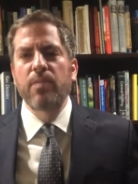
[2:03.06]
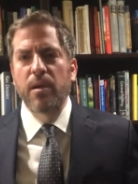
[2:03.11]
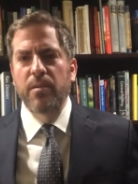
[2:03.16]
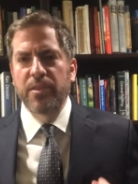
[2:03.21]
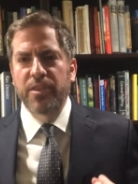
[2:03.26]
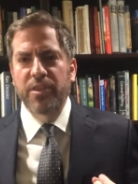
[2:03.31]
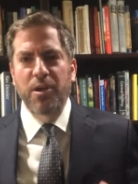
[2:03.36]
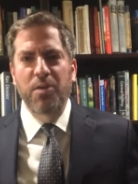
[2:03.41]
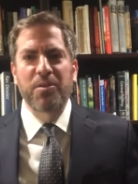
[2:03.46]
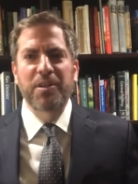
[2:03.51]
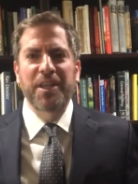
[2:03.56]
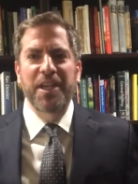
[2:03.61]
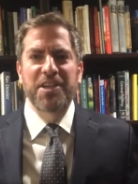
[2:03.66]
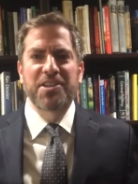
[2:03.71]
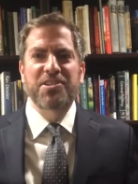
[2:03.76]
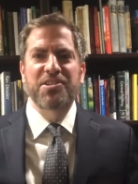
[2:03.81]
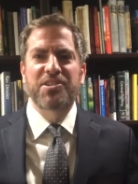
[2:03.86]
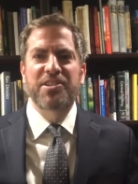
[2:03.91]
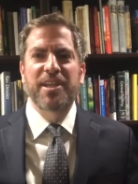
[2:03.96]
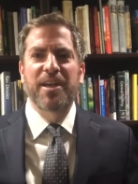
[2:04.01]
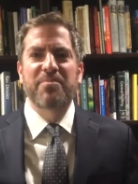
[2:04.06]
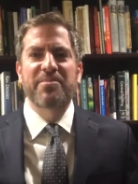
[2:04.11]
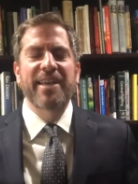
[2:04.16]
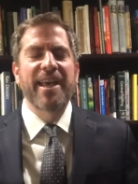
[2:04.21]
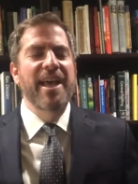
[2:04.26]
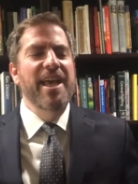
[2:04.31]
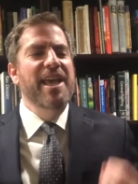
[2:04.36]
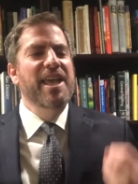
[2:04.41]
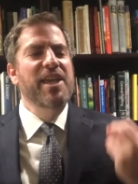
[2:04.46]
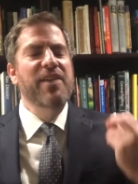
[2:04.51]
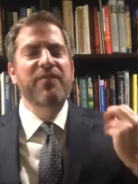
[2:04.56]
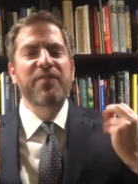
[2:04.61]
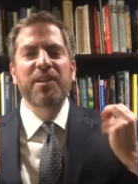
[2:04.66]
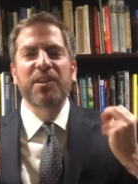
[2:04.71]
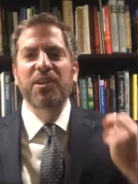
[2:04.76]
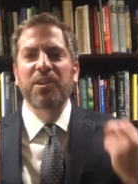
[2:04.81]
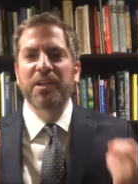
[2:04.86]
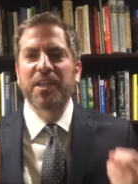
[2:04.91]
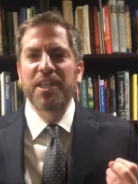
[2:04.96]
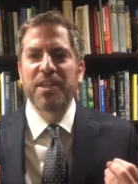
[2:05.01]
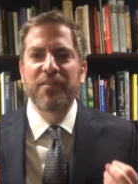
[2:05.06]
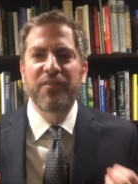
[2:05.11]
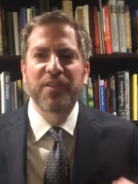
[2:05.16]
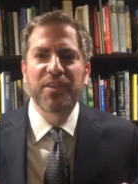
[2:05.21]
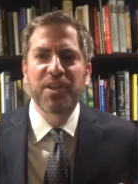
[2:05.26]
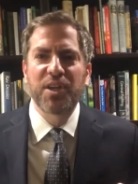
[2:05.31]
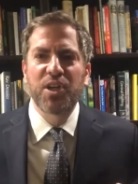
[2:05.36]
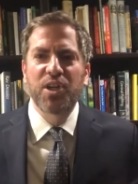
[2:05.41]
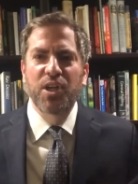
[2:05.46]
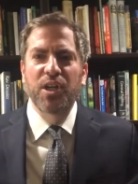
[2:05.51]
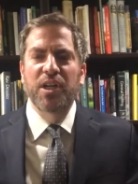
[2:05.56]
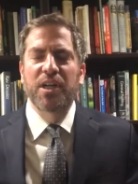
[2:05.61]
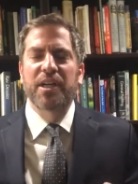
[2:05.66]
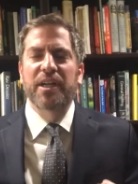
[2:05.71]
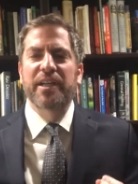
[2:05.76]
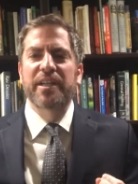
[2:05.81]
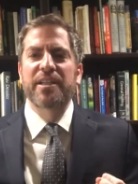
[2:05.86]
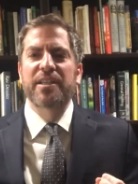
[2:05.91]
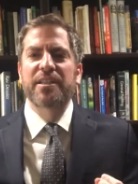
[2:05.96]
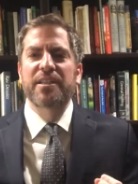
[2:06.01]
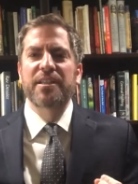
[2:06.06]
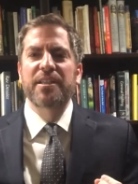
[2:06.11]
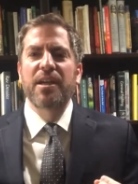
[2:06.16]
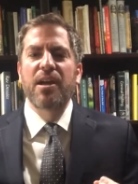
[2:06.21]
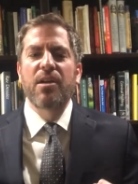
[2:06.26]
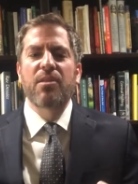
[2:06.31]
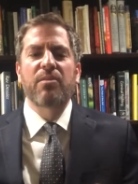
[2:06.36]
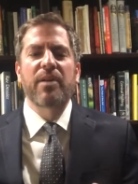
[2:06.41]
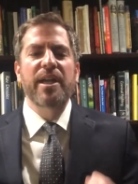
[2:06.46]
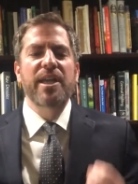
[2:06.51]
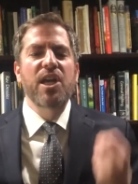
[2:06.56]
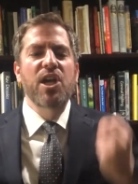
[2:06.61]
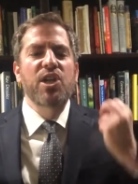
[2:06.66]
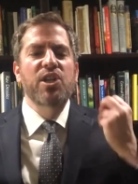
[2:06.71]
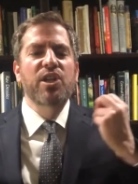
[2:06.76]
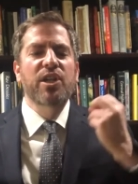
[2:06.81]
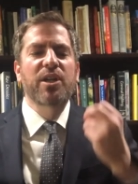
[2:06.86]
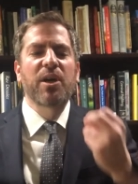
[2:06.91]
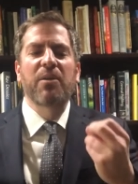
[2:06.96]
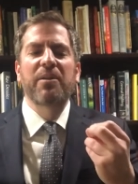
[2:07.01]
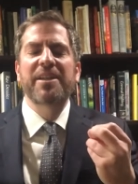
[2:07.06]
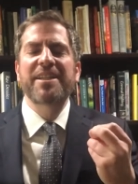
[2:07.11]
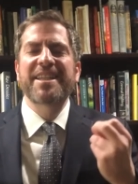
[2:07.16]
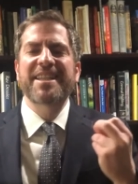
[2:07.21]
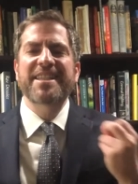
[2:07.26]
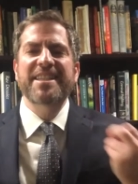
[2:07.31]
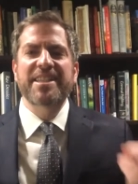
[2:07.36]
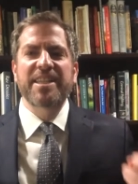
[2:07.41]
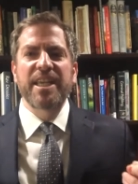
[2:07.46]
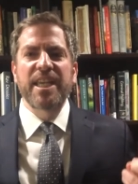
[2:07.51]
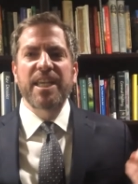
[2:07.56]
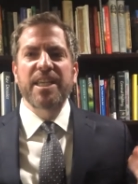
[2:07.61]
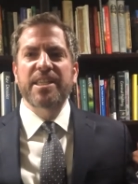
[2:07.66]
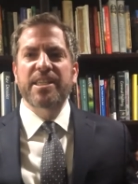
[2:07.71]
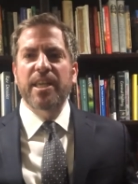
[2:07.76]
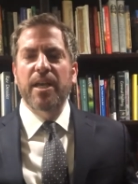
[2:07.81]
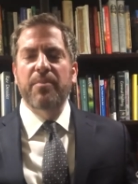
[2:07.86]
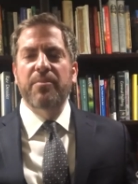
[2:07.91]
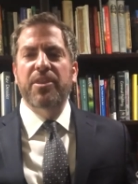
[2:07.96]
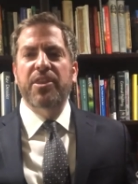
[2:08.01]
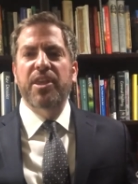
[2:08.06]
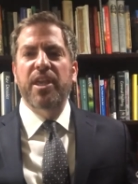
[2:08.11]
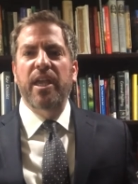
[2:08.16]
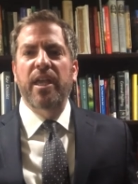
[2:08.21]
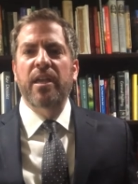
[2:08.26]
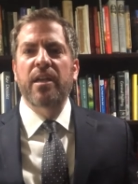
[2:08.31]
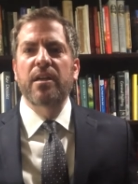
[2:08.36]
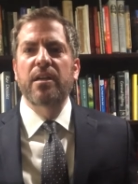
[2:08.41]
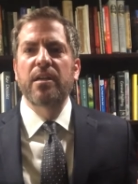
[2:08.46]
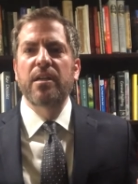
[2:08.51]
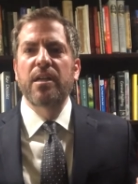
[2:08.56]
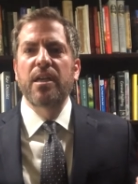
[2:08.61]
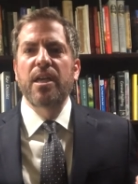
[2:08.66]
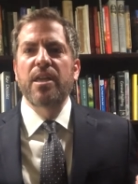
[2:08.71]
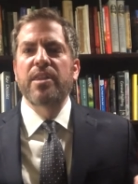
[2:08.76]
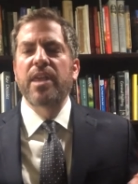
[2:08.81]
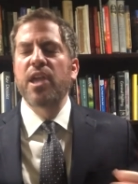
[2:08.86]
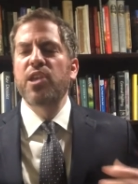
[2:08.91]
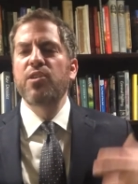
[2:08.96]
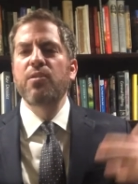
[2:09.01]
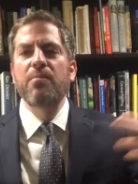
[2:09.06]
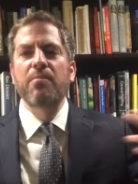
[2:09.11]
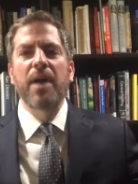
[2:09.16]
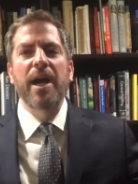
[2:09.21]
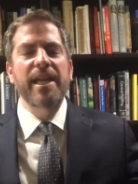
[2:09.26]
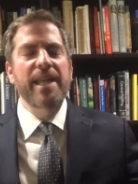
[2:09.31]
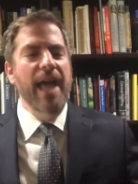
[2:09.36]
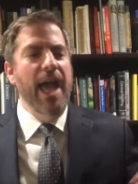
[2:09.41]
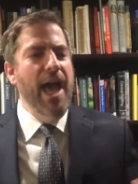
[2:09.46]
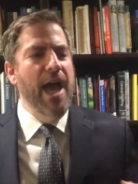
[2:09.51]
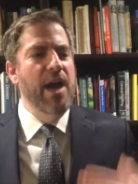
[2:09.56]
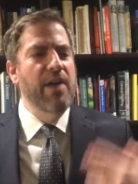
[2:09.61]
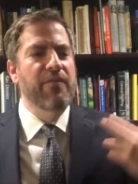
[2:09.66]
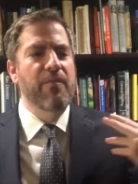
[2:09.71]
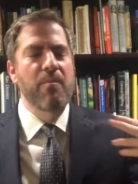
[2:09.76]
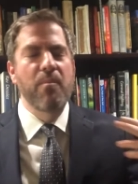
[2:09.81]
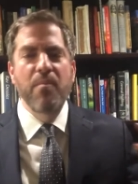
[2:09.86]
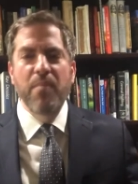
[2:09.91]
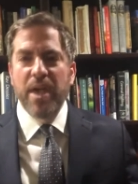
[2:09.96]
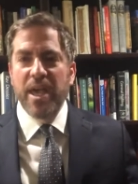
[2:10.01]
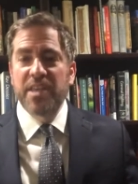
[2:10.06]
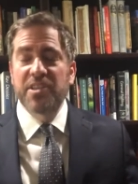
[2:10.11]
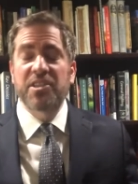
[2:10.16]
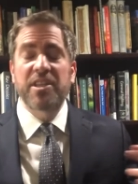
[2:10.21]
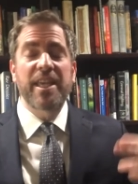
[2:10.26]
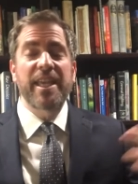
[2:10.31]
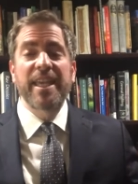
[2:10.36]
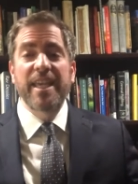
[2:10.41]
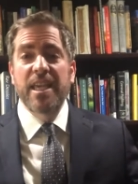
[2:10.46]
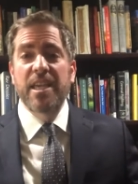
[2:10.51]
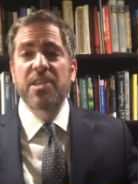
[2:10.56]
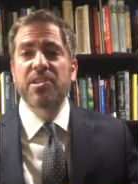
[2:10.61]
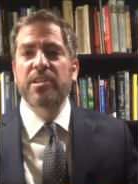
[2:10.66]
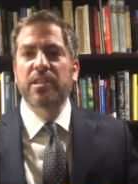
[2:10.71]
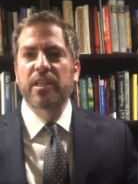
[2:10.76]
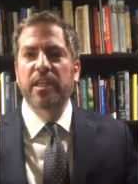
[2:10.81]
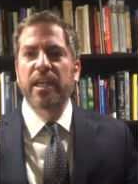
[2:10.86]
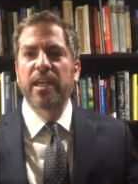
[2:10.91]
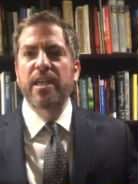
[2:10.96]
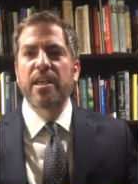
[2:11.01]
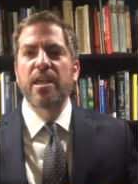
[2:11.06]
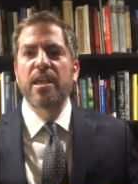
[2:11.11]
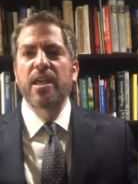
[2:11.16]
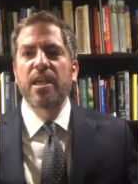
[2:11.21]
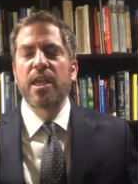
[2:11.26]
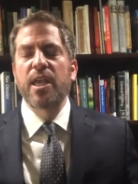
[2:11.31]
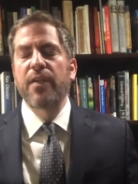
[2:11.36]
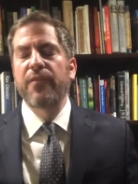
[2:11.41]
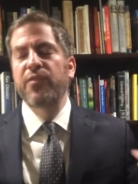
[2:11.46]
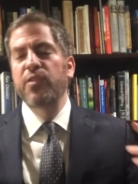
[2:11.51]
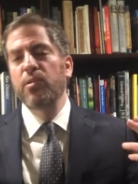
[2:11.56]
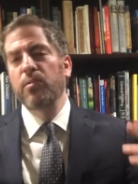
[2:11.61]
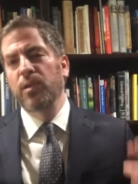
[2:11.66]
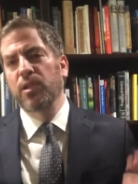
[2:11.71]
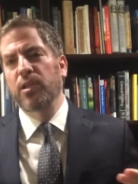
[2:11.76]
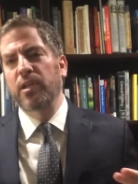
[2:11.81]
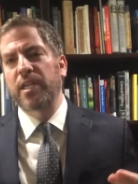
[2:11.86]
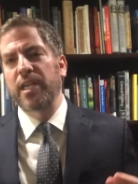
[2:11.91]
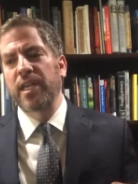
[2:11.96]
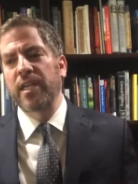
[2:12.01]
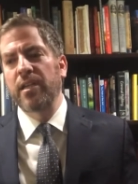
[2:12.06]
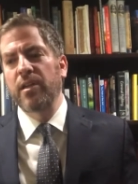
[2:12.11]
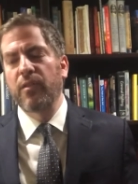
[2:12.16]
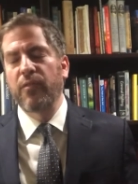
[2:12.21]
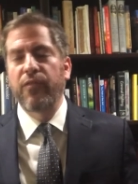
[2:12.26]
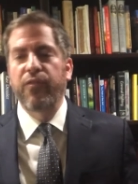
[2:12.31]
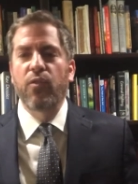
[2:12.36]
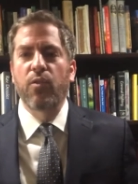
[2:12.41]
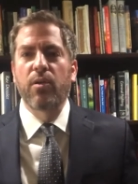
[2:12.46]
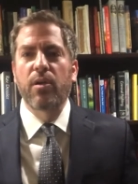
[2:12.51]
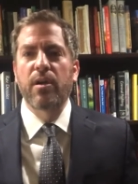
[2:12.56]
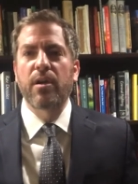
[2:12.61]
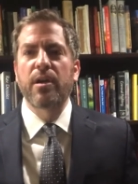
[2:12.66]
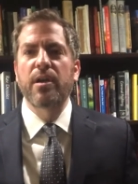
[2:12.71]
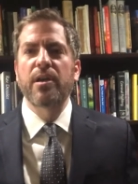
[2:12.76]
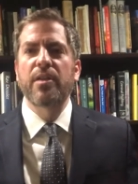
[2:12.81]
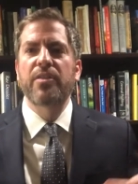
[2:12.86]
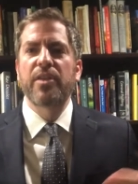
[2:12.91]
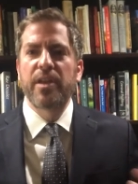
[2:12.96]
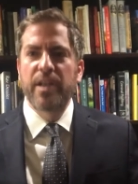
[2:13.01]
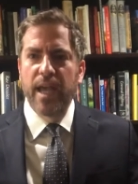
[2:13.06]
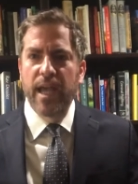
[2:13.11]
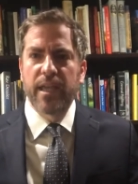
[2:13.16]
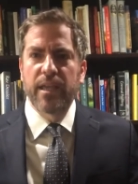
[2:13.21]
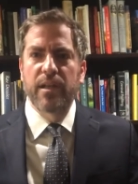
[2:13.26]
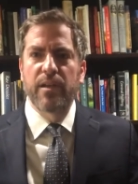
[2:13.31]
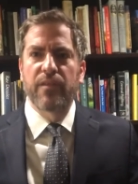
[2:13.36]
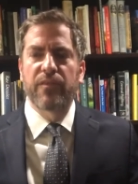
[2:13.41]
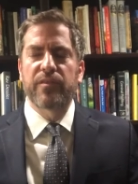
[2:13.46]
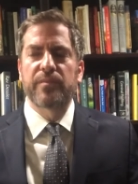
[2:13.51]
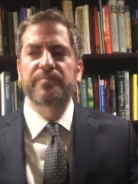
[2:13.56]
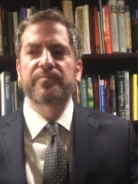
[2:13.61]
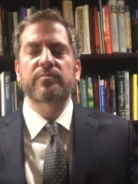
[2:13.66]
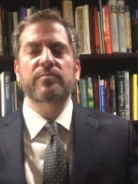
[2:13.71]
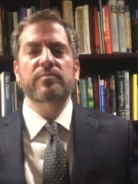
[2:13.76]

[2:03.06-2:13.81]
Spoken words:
way with our relationships. If you're looking for the good, right, you're going to see something that you might have missed easily if you were looking for the negative.